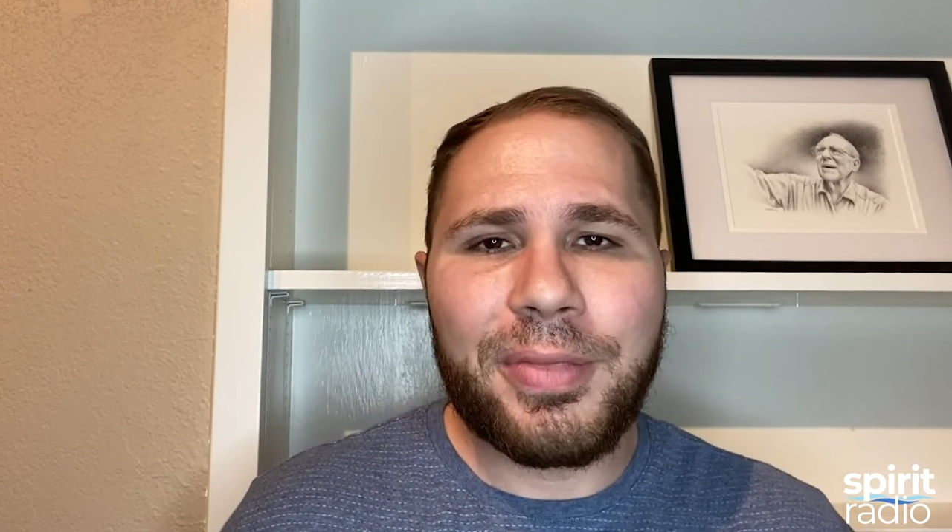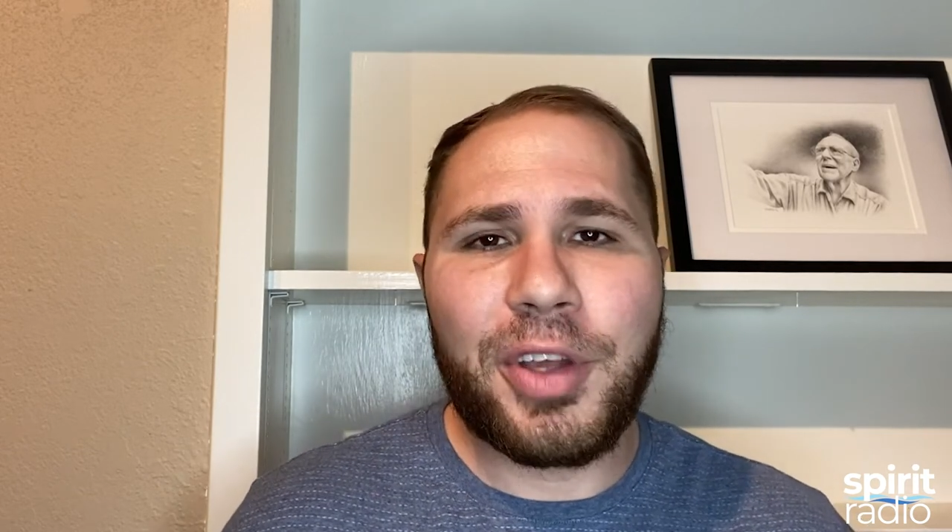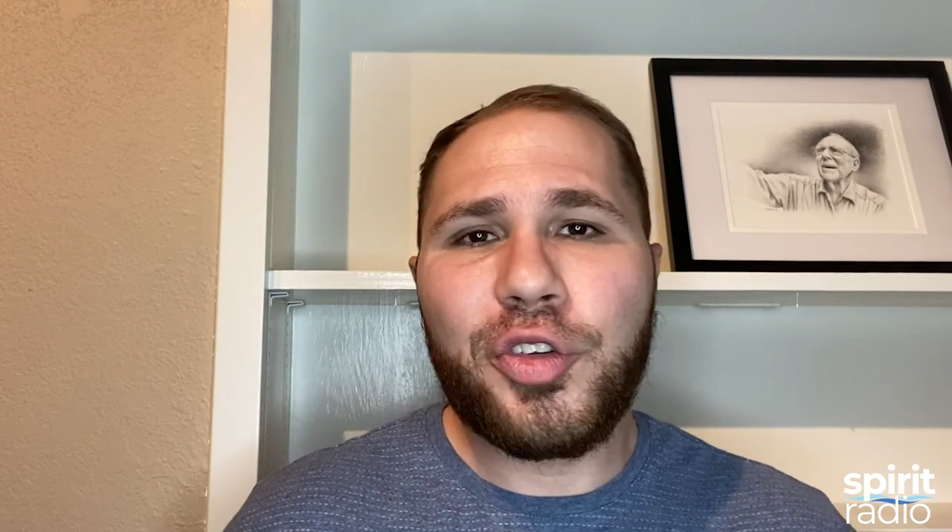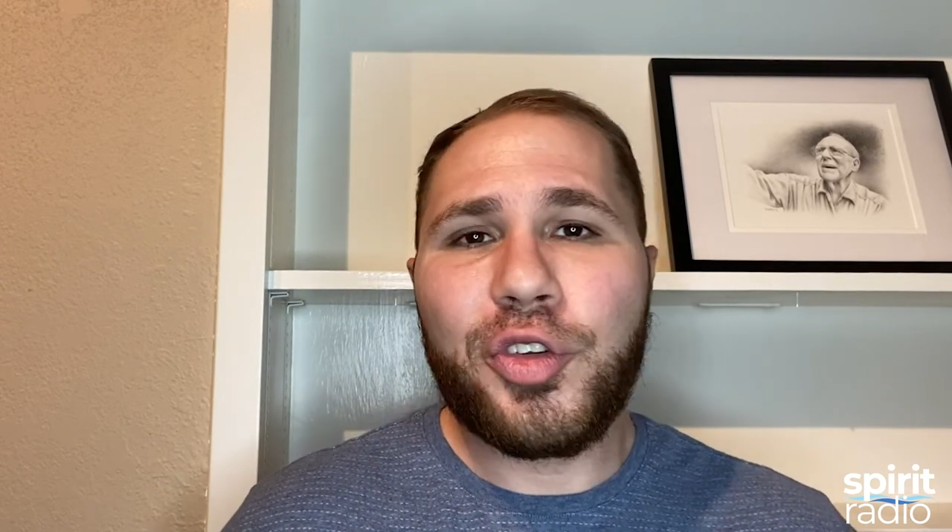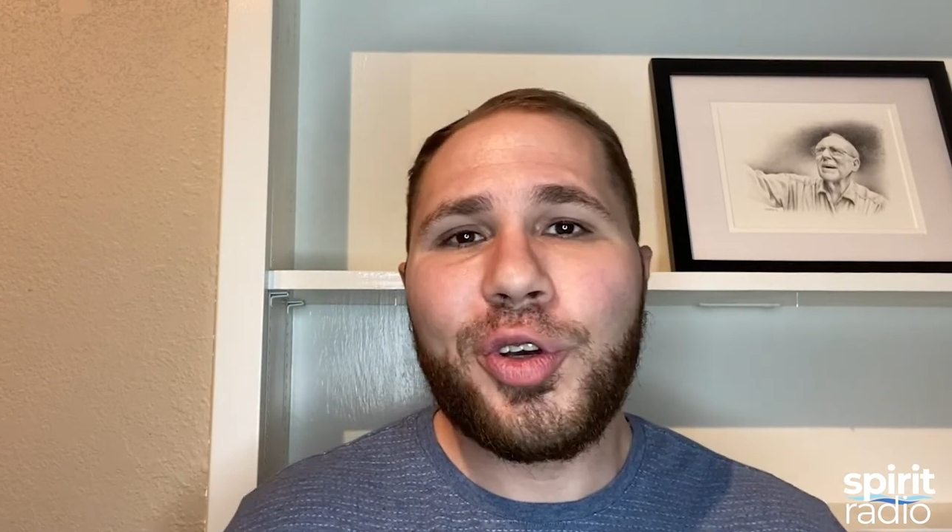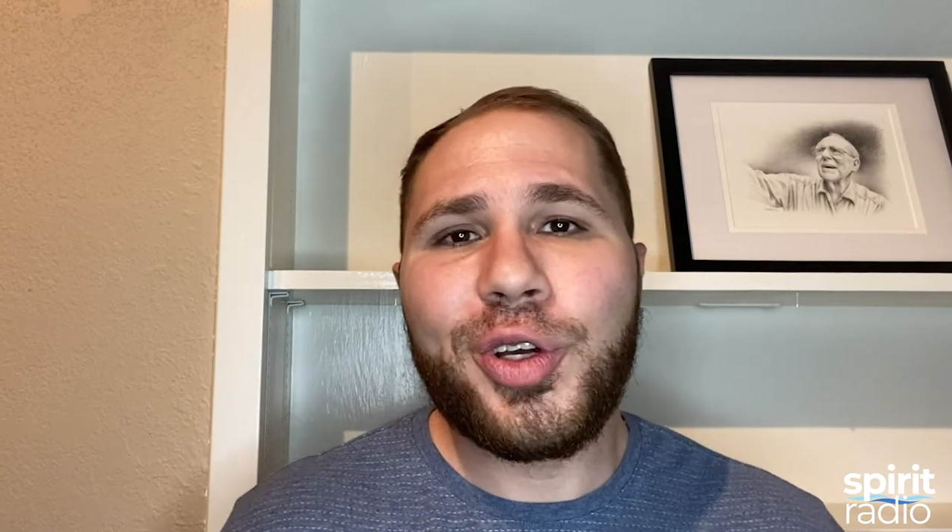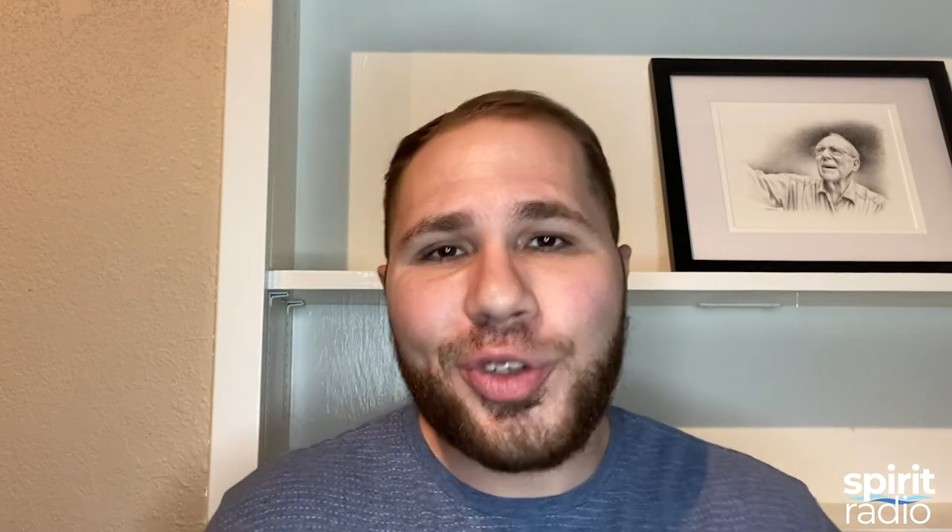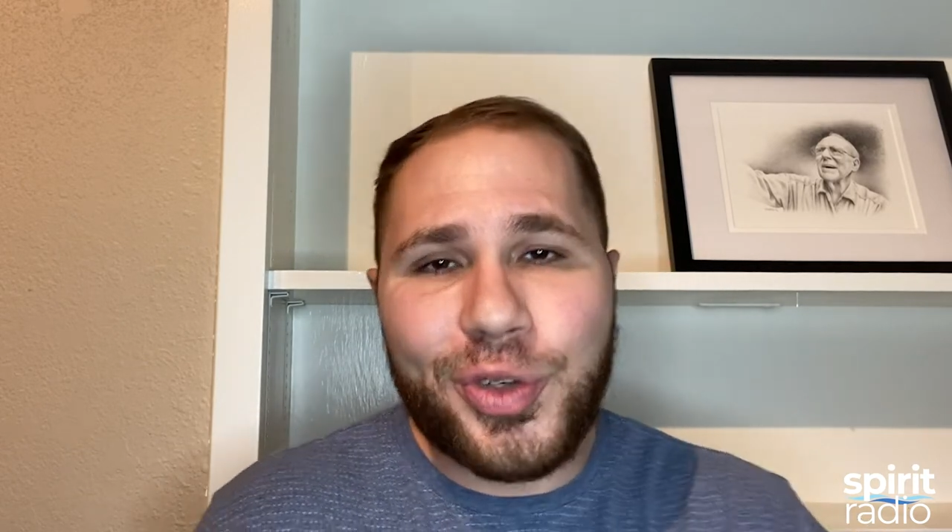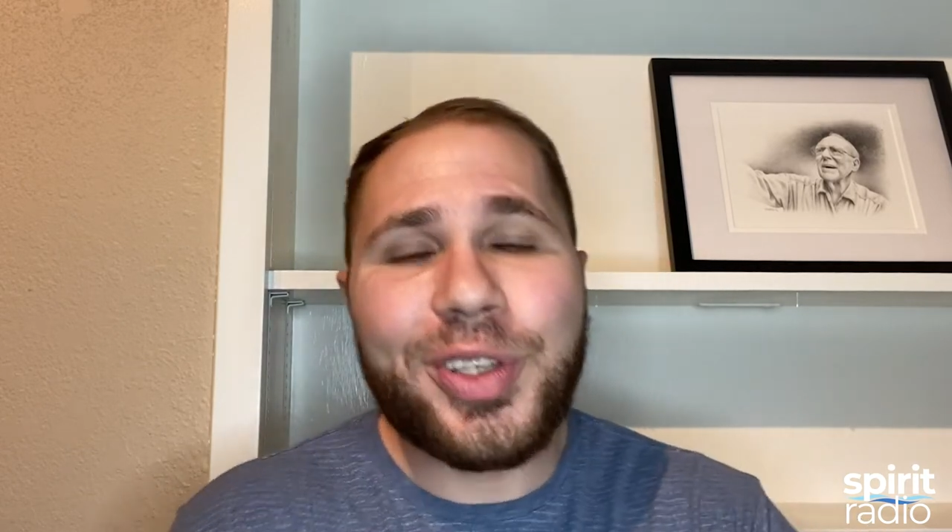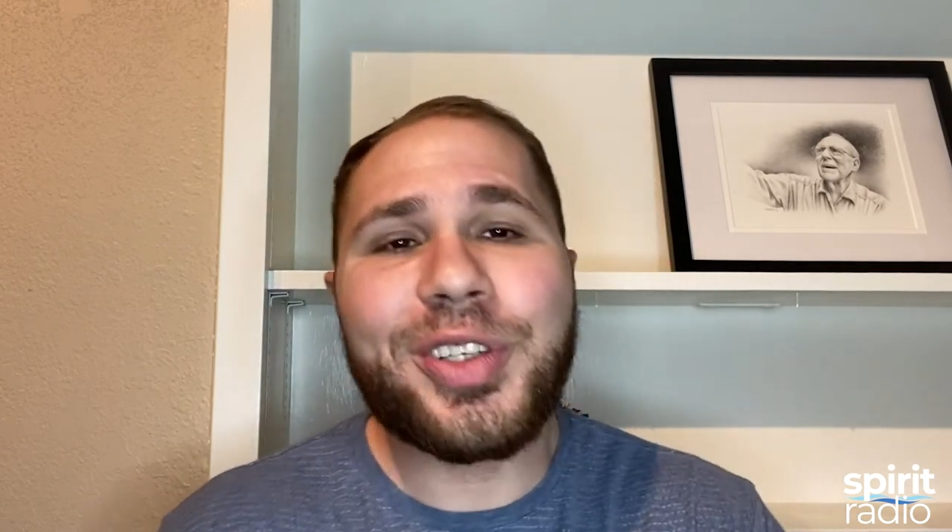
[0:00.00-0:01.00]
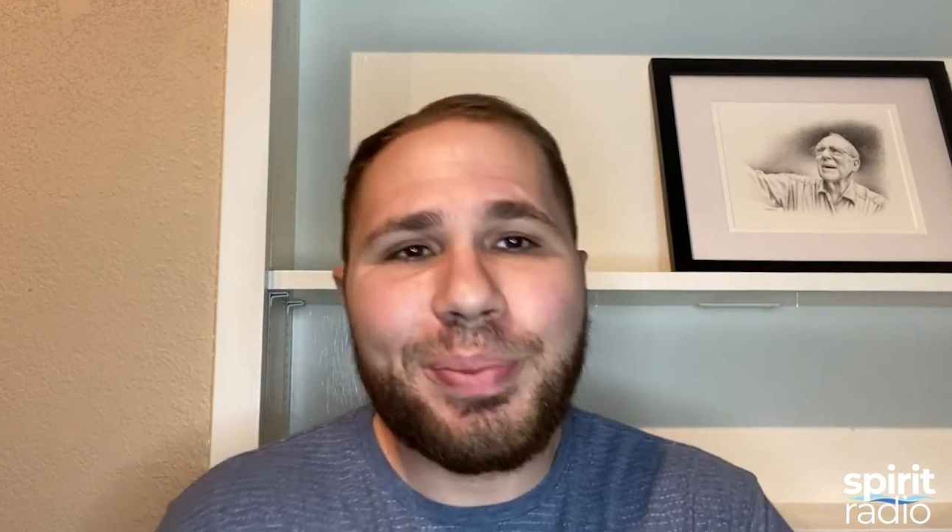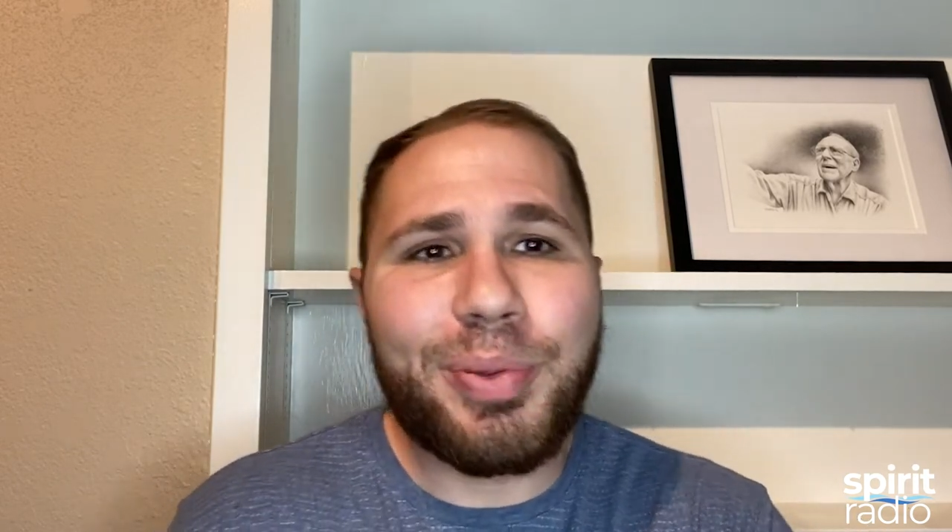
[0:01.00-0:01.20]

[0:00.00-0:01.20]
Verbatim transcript: There's two intrinsic